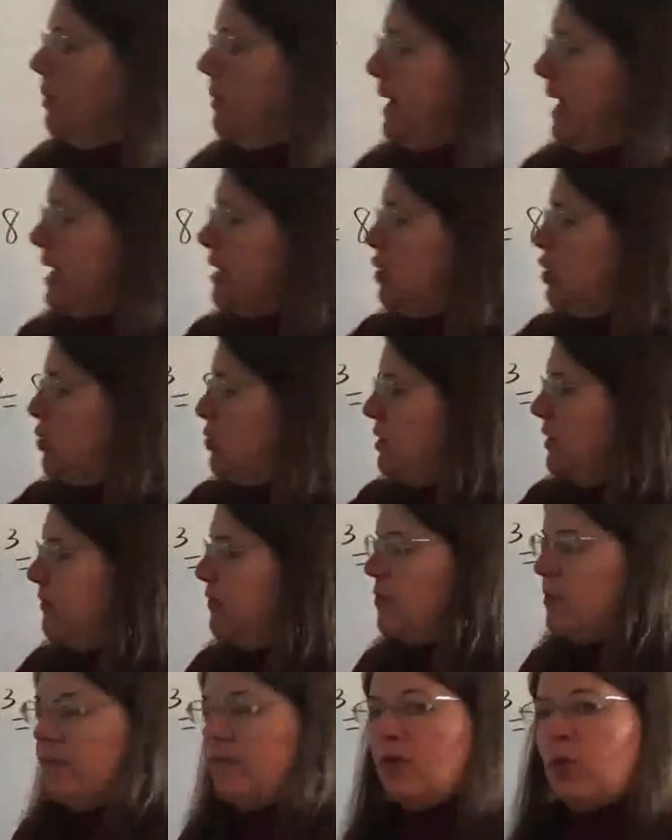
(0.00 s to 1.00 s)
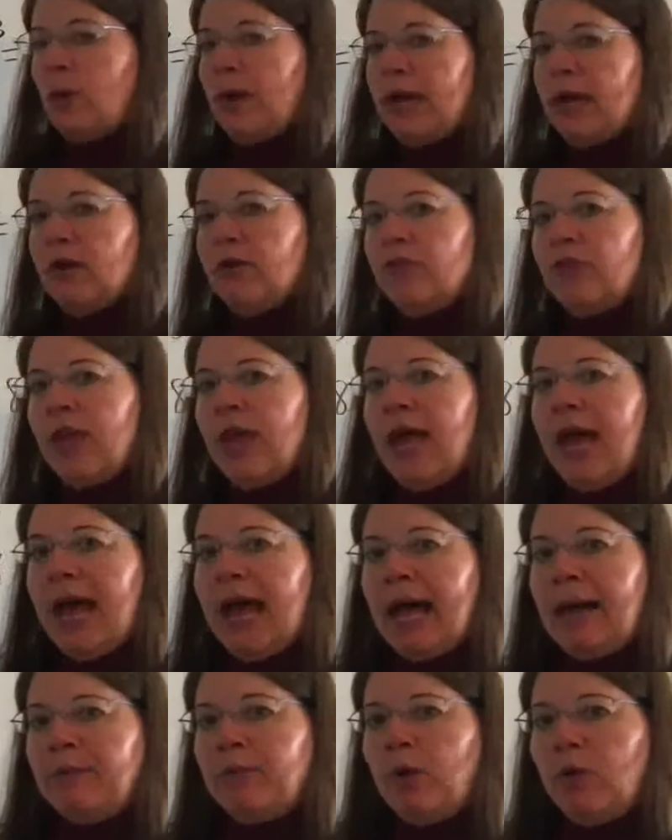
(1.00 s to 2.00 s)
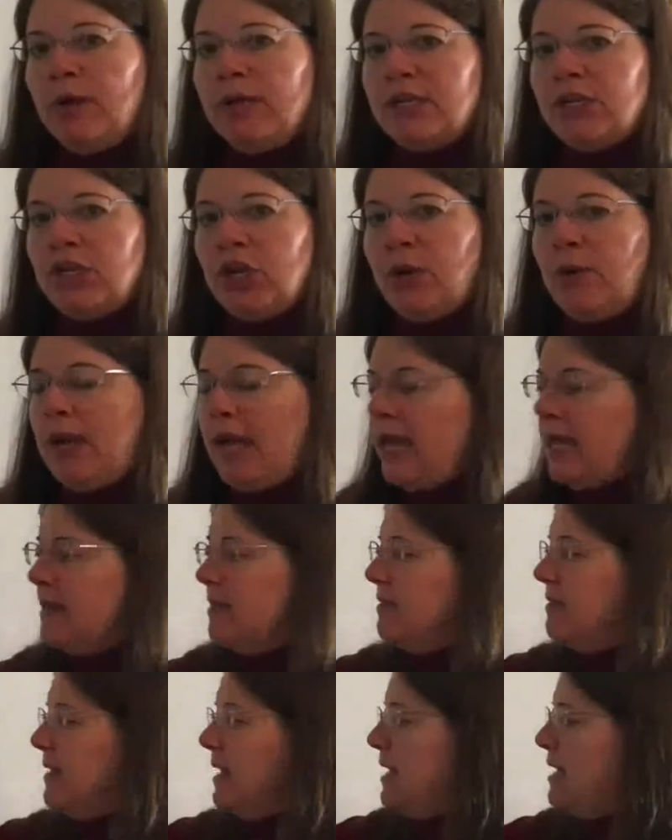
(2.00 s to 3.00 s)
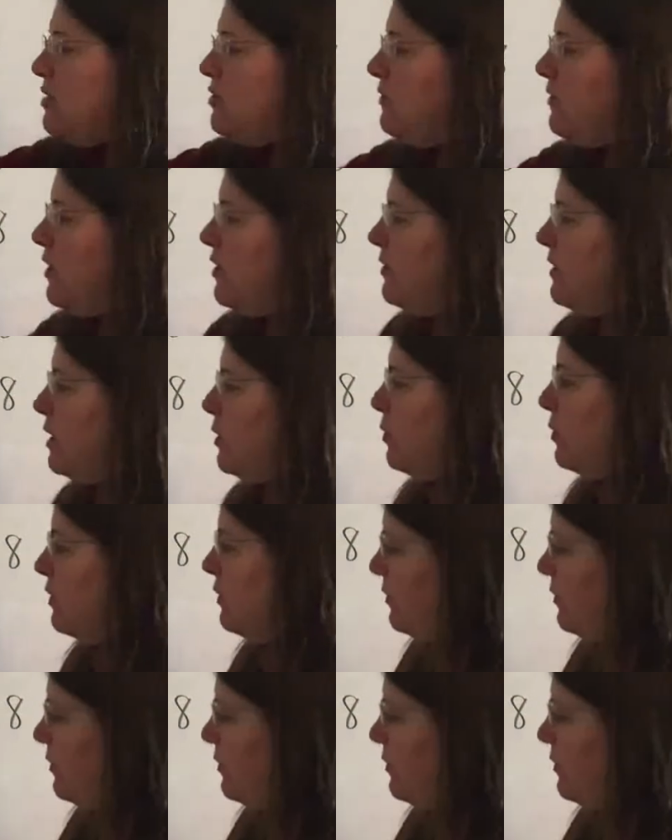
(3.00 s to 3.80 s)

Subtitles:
we had two difference of squares. I'm going to go ahead and set each of those equal to